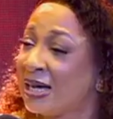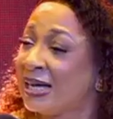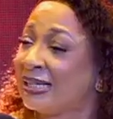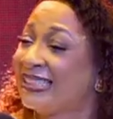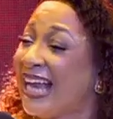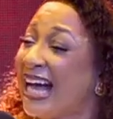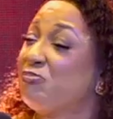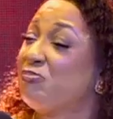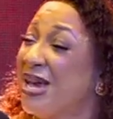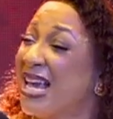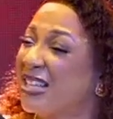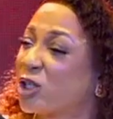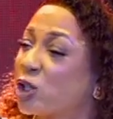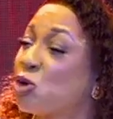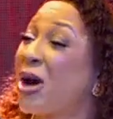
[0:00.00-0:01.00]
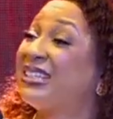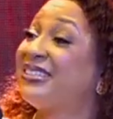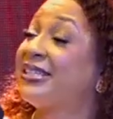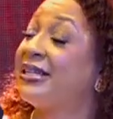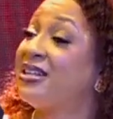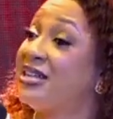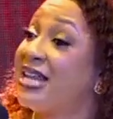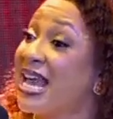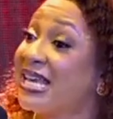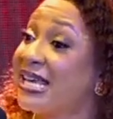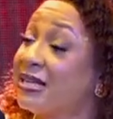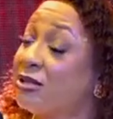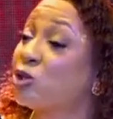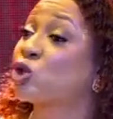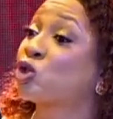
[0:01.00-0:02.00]
That means you are delaying
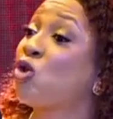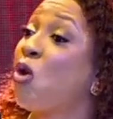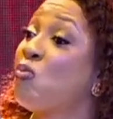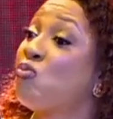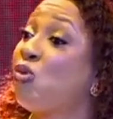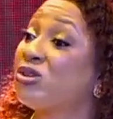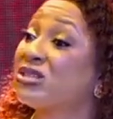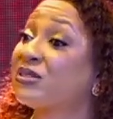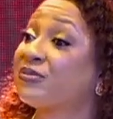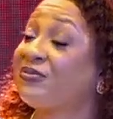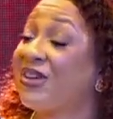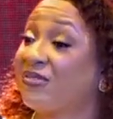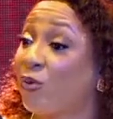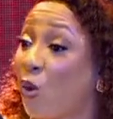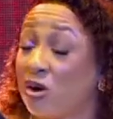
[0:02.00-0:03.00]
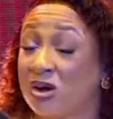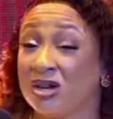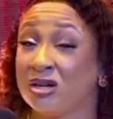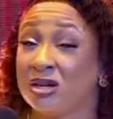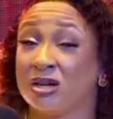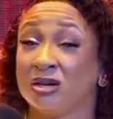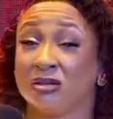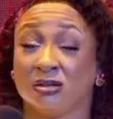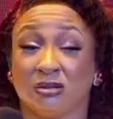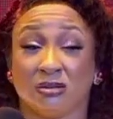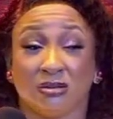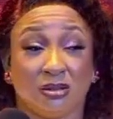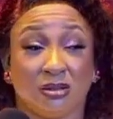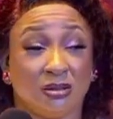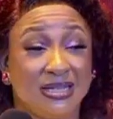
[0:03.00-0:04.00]
someone's favor.
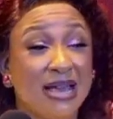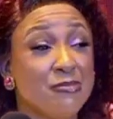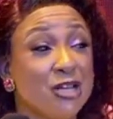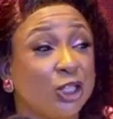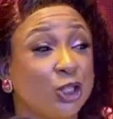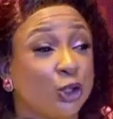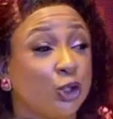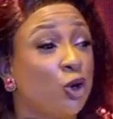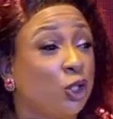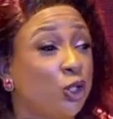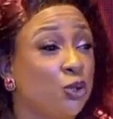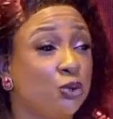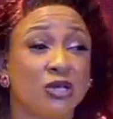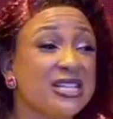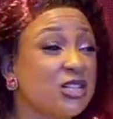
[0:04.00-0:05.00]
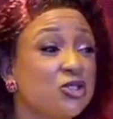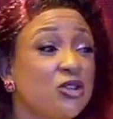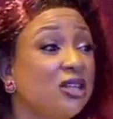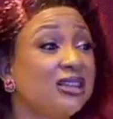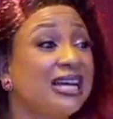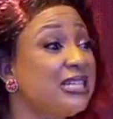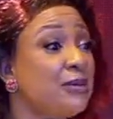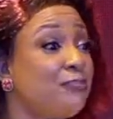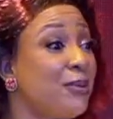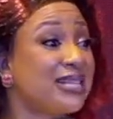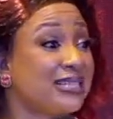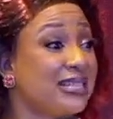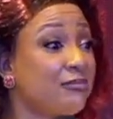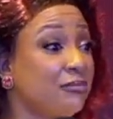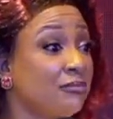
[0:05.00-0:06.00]
Let me shock you. It's not that the person